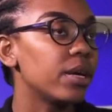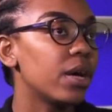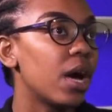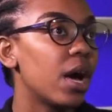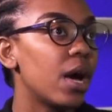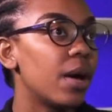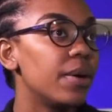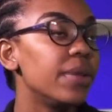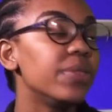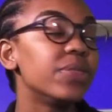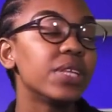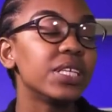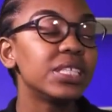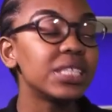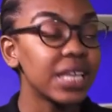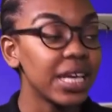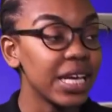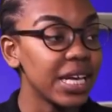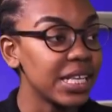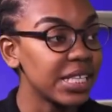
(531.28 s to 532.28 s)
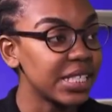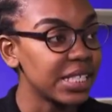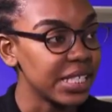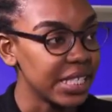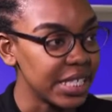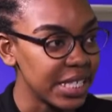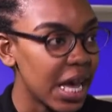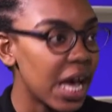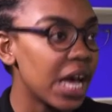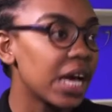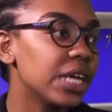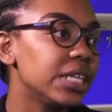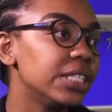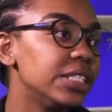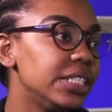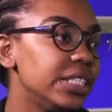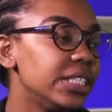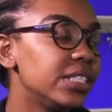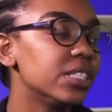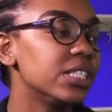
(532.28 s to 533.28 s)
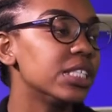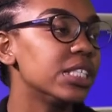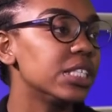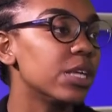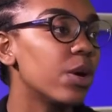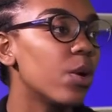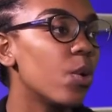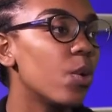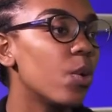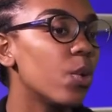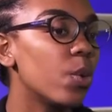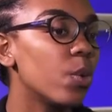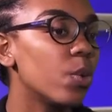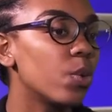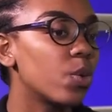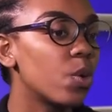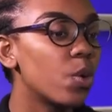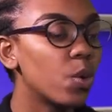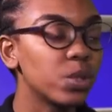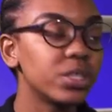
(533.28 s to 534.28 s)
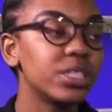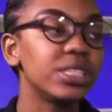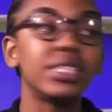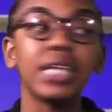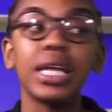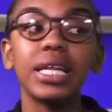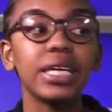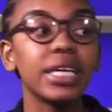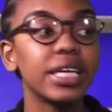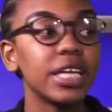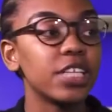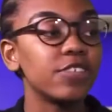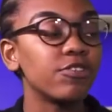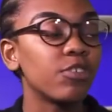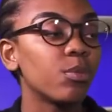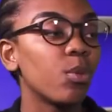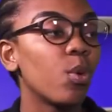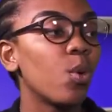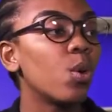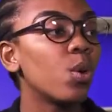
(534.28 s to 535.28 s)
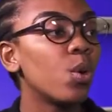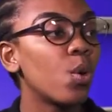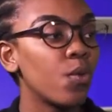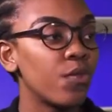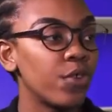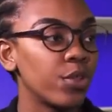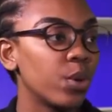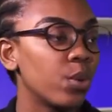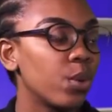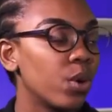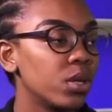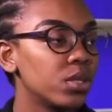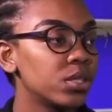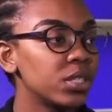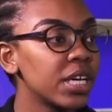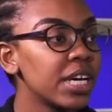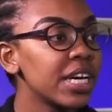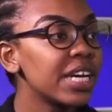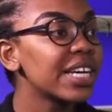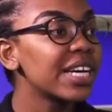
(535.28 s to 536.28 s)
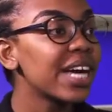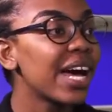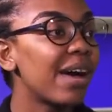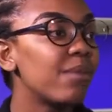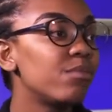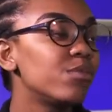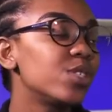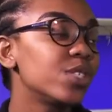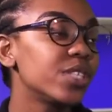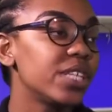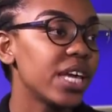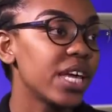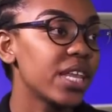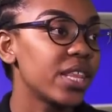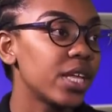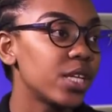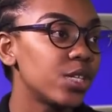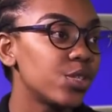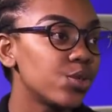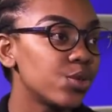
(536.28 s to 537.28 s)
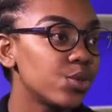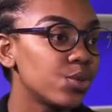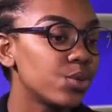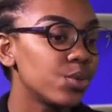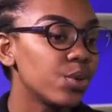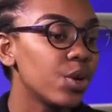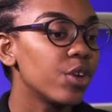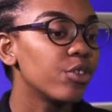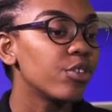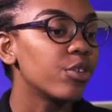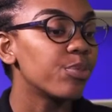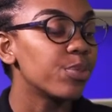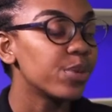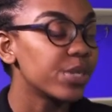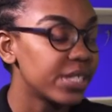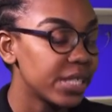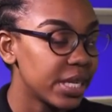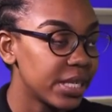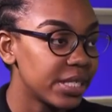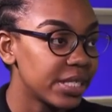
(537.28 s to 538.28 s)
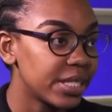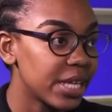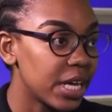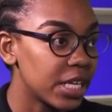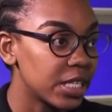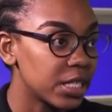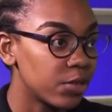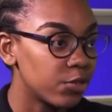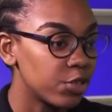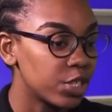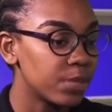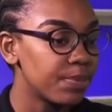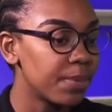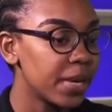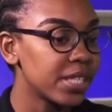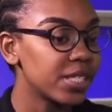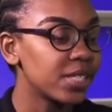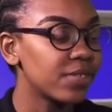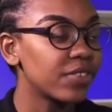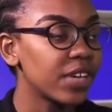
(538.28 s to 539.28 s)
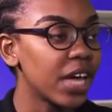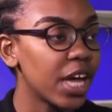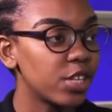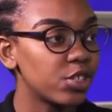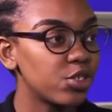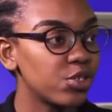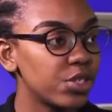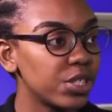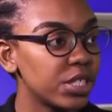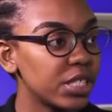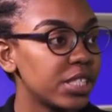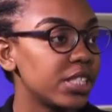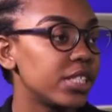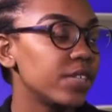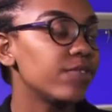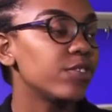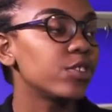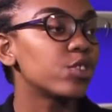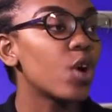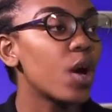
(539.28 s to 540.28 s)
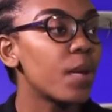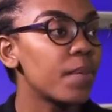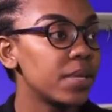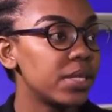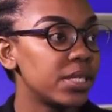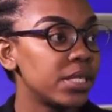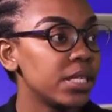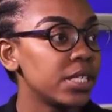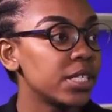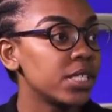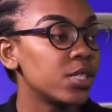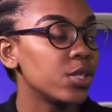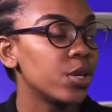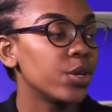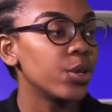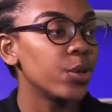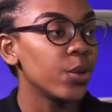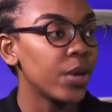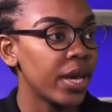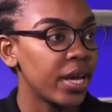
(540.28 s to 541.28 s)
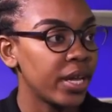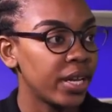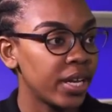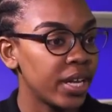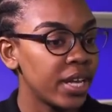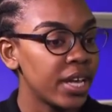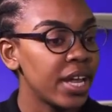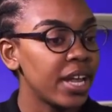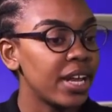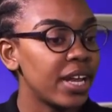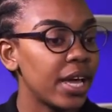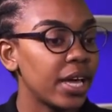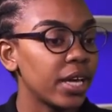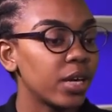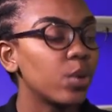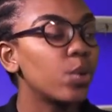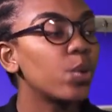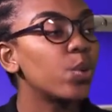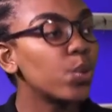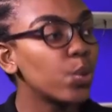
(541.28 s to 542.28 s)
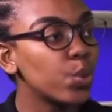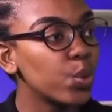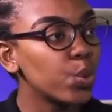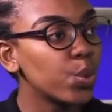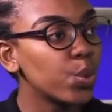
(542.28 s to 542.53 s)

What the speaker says: in this case, young leaders, or called delegates from all over the world, come together to represent their respective countries in different committees in the UN, like WHO,